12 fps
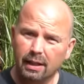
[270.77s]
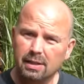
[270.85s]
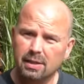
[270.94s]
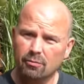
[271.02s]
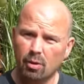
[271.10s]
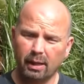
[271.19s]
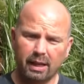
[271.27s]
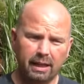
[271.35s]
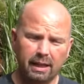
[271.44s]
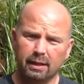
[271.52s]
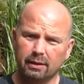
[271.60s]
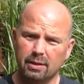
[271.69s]
that's the rubber
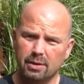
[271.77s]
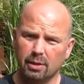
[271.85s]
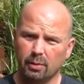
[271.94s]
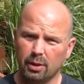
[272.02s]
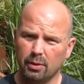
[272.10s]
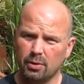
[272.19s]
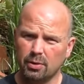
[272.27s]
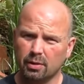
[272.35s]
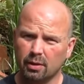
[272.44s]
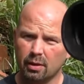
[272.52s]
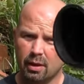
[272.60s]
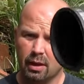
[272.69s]
connectors that we're
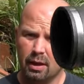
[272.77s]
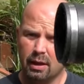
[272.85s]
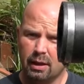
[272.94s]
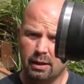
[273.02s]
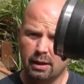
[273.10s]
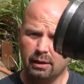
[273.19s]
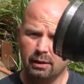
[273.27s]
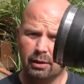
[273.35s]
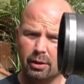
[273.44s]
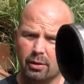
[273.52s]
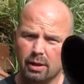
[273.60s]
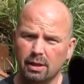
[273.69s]
using. 90
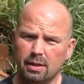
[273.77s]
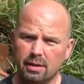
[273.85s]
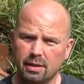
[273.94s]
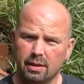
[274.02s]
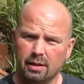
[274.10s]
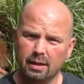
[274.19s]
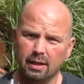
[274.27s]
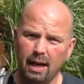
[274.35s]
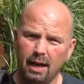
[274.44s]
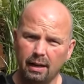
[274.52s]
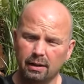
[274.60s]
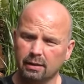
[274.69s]
degrees
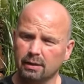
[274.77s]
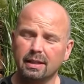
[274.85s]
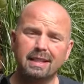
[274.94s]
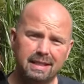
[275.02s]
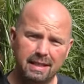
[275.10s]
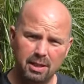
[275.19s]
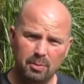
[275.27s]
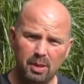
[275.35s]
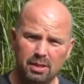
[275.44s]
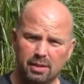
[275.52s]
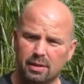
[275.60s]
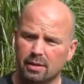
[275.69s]
and T
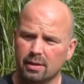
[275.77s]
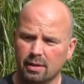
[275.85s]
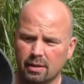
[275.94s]
pieces.